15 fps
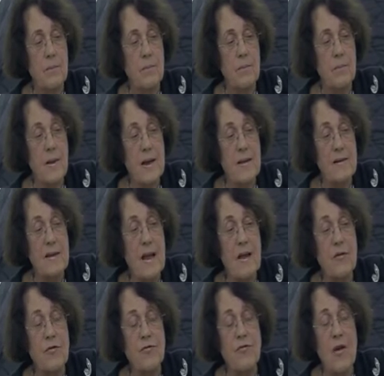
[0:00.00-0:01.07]
But
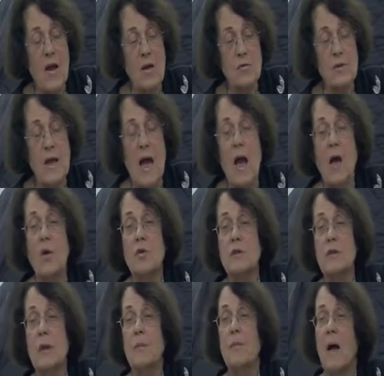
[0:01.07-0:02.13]
they found
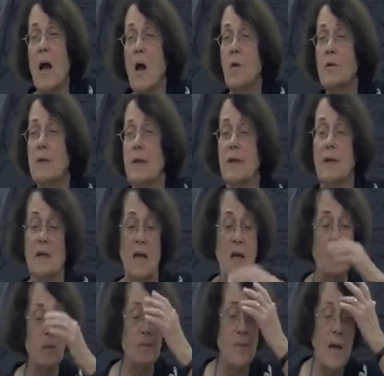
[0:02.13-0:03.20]
out about a
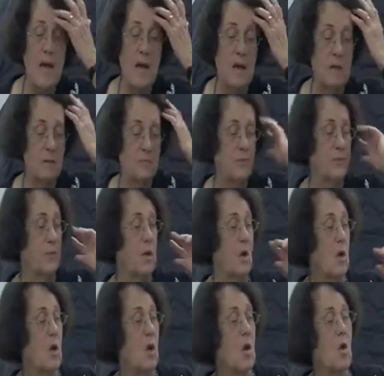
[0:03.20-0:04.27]
young man
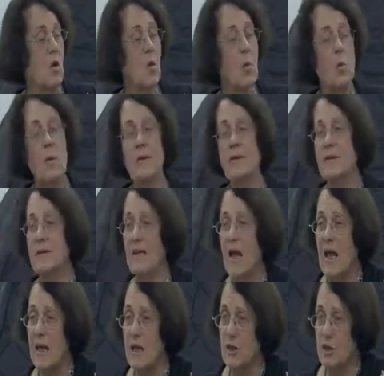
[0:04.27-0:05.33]
who was an
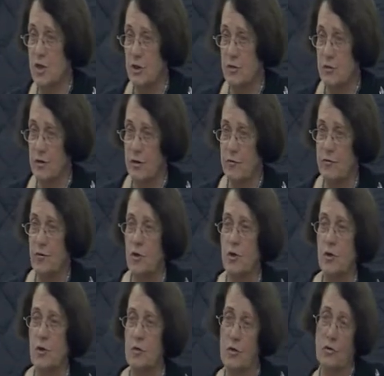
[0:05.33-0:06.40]
agent for
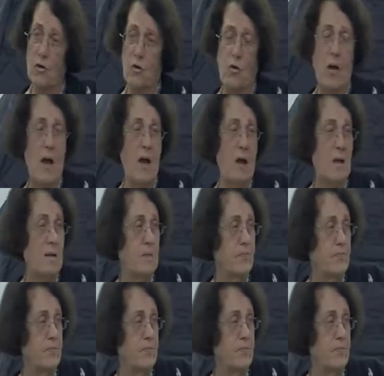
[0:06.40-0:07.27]
Uruguay.